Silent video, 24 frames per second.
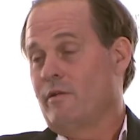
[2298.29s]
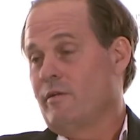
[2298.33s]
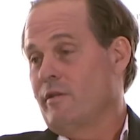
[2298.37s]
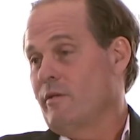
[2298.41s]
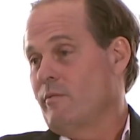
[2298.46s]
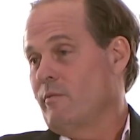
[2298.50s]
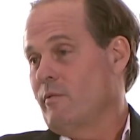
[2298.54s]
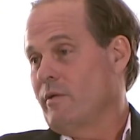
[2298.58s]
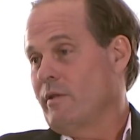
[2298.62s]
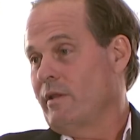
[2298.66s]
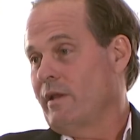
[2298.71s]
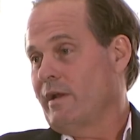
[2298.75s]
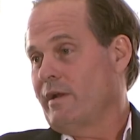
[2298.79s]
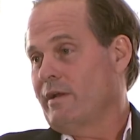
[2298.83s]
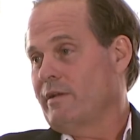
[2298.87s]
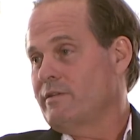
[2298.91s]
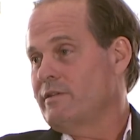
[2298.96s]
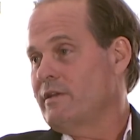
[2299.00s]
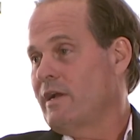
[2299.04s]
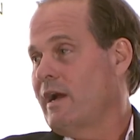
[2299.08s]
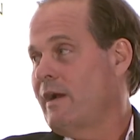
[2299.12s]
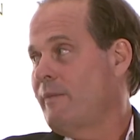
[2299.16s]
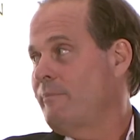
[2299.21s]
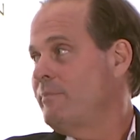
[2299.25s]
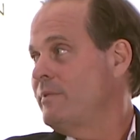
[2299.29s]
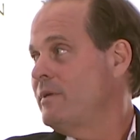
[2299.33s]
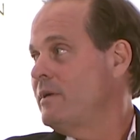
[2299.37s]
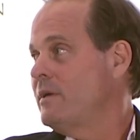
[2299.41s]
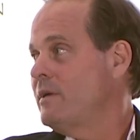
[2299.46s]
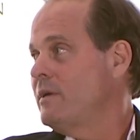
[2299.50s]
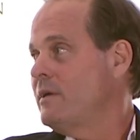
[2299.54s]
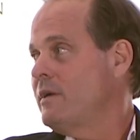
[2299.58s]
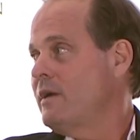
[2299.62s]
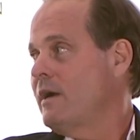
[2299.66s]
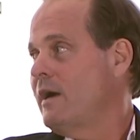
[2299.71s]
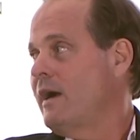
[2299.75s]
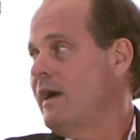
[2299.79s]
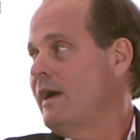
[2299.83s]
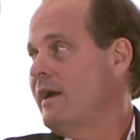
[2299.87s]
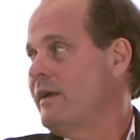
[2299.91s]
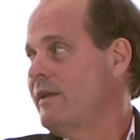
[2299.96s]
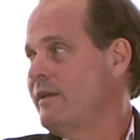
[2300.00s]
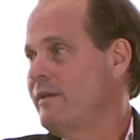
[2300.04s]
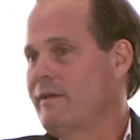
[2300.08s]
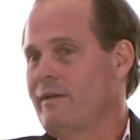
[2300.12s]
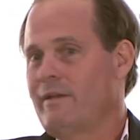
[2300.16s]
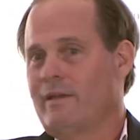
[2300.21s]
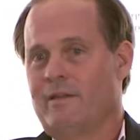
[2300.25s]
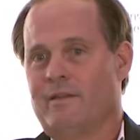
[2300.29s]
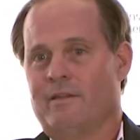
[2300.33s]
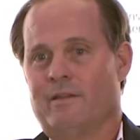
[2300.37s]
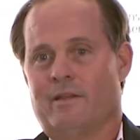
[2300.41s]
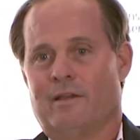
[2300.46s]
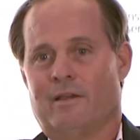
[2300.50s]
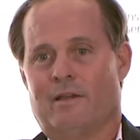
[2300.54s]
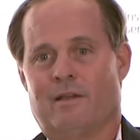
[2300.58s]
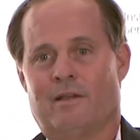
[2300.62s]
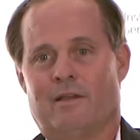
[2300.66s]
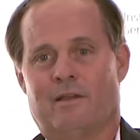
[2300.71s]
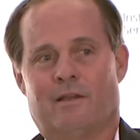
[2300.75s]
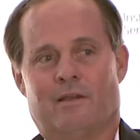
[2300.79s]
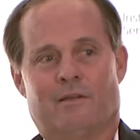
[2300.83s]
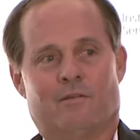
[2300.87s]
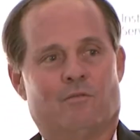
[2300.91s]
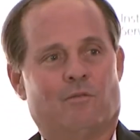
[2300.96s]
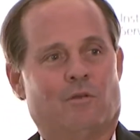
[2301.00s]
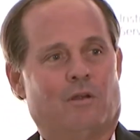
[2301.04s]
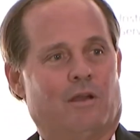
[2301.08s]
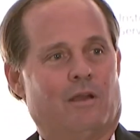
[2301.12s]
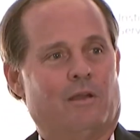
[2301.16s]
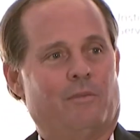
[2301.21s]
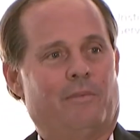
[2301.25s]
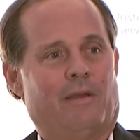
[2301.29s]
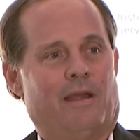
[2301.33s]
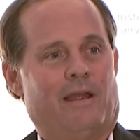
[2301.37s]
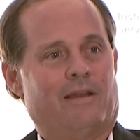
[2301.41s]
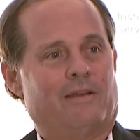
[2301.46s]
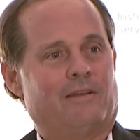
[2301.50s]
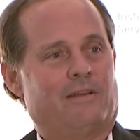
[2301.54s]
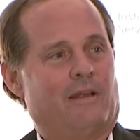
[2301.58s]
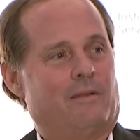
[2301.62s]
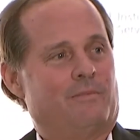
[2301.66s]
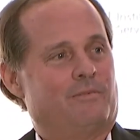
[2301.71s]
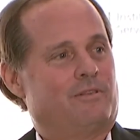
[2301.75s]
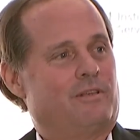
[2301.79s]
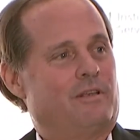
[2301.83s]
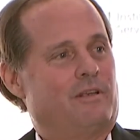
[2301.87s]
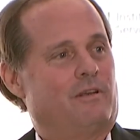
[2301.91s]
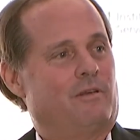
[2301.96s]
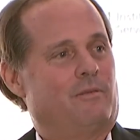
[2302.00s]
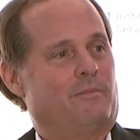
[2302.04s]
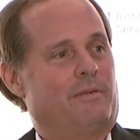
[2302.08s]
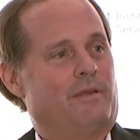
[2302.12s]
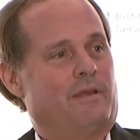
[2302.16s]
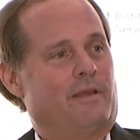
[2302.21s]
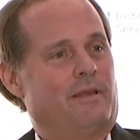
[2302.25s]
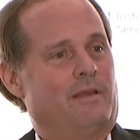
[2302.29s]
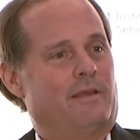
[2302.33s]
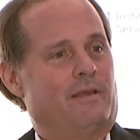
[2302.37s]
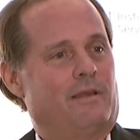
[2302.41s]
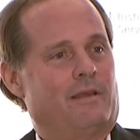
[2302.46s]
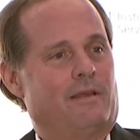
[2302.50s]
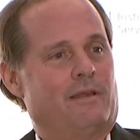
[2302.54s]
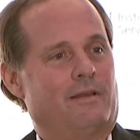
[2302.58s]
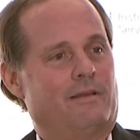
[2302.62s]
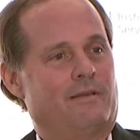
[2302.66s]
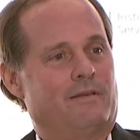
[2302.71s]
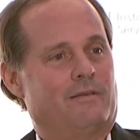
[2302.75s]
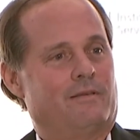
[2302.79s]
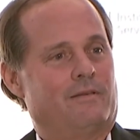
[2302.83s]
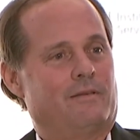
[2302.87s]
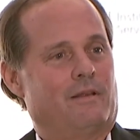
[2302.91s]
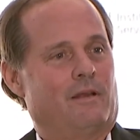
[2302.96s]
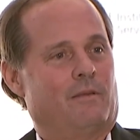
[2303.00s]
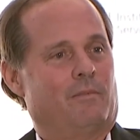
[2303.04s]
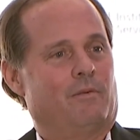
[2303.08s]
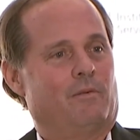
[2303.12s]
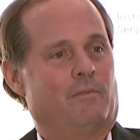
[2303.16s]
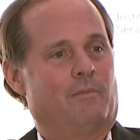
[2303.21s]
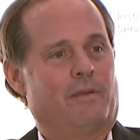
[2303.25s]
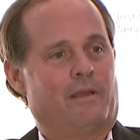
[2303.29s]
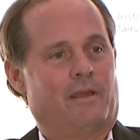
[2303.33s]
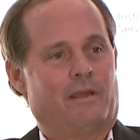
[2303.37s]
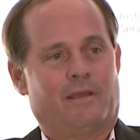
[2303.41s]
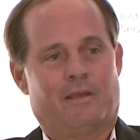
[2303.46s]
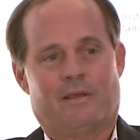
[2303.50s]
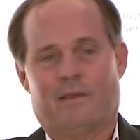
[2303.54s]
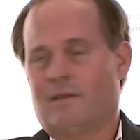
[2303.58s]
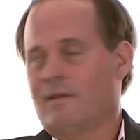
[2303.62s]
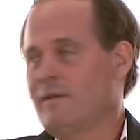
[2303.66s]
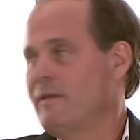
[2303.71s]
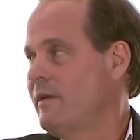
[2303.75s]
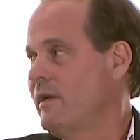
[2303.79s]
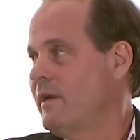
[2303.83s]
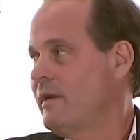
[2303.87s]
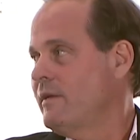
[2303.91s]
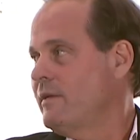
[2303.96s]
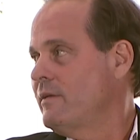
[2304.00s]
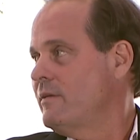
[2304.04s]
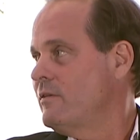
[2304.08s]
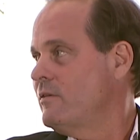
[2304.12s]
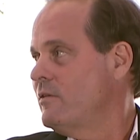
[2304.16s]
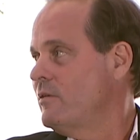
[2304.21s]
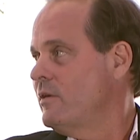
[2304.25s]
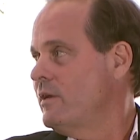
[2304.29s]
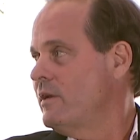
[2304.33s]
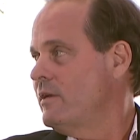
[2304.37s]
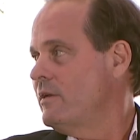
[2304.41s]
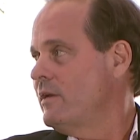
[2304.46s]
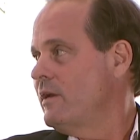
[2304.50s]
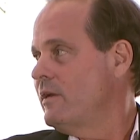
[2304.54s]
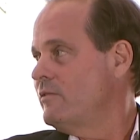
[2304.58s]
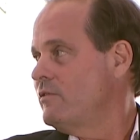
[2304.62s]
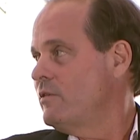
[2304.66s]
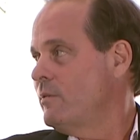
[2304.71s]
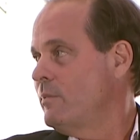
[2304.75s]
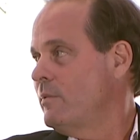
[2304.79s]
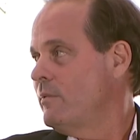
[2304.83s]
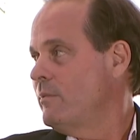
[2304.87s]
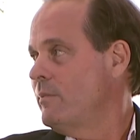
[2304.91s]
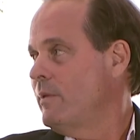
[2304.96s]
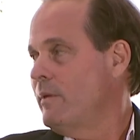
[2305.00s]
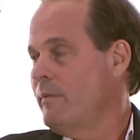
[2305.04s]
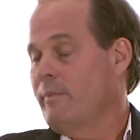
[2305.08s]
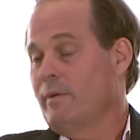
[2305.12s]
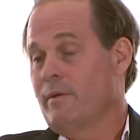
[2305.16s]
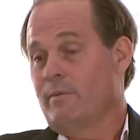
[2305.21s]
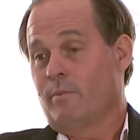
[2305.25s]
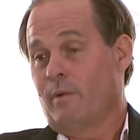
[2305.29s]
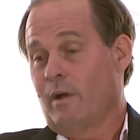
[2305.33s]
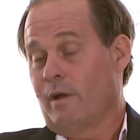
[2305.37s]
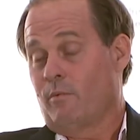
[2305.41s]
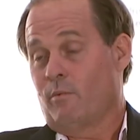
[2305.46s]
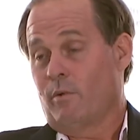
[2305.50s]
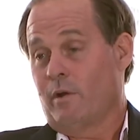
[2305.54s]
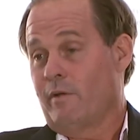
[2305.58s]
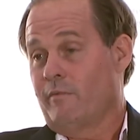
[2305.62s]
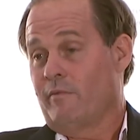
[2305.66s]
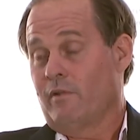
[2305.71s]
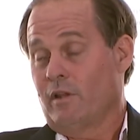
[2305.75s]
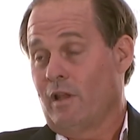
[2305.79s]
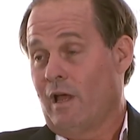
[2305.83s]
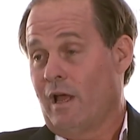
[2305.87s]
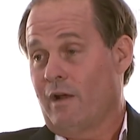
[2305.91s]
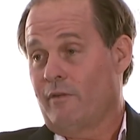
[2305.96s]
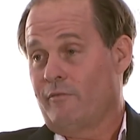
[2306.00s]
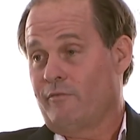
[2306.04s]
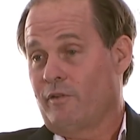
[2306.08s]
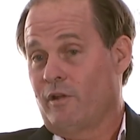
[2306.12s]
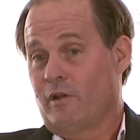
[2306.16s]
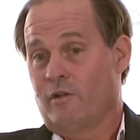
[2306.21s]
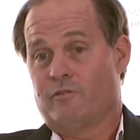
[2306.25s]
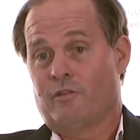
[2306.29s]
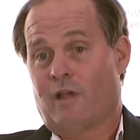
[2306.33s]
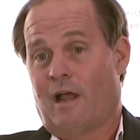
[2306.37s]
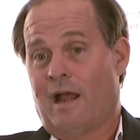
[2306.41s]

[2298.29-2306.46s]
And then we're like a top guy in the really banged up single B and double B, like including like triple B, but like we have a lot of flows.